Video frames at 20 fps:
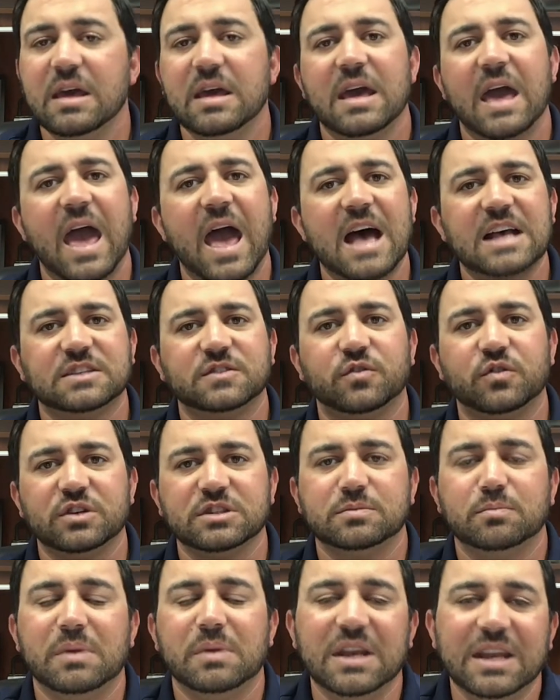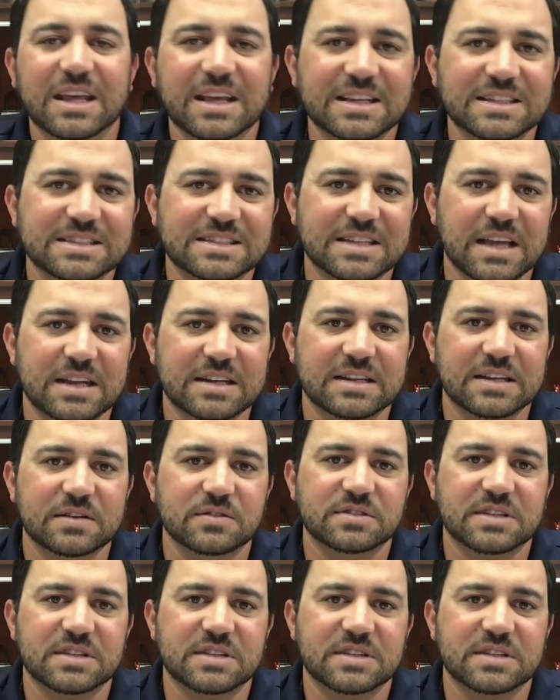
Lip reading: Ask for as many incentives